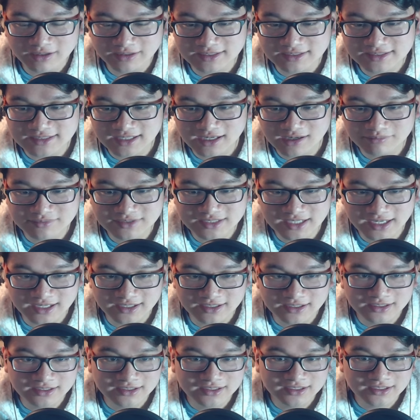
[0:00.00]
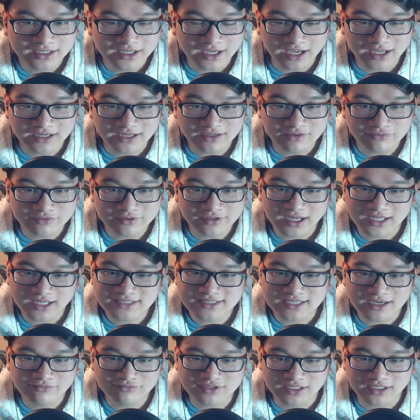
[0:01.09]
this update, and if you guys
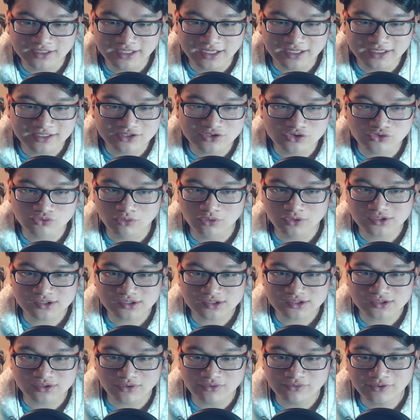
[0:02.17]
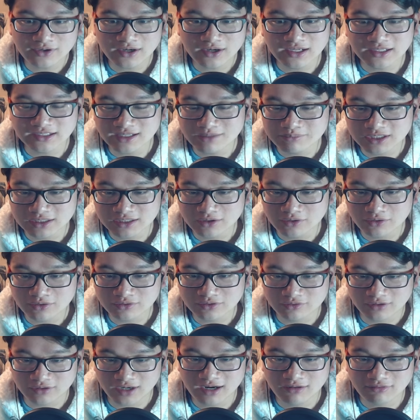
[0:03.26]
have done any draws so far, let me know
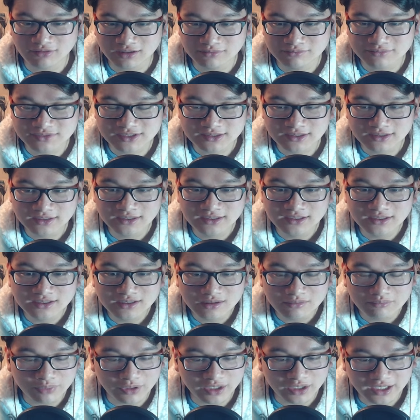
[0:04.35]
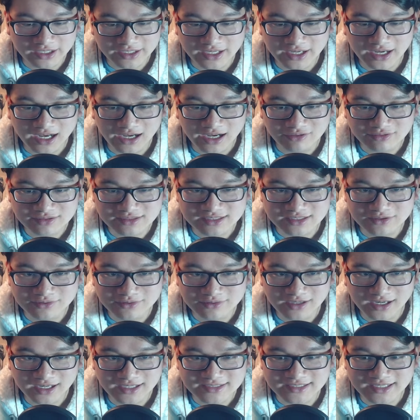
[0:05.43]
your outcomes. But yeah, I'll see you
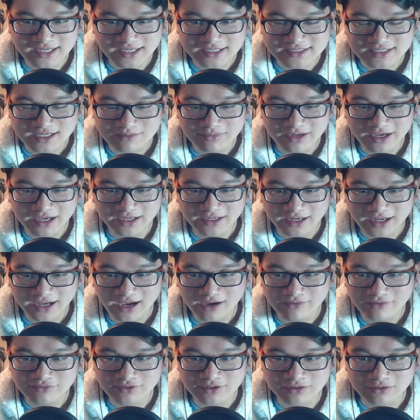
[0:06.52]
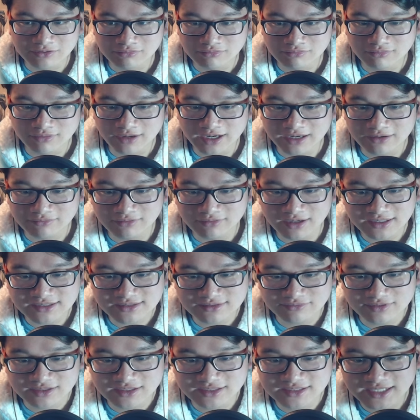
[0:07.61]
guys next time, and have a great rest of
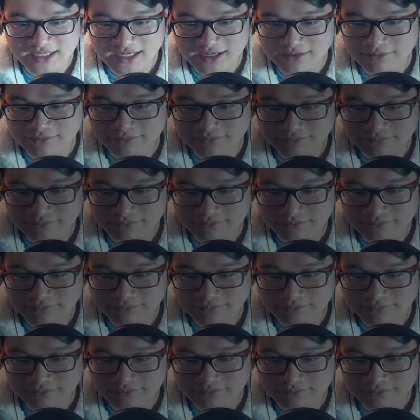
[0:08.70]
the day.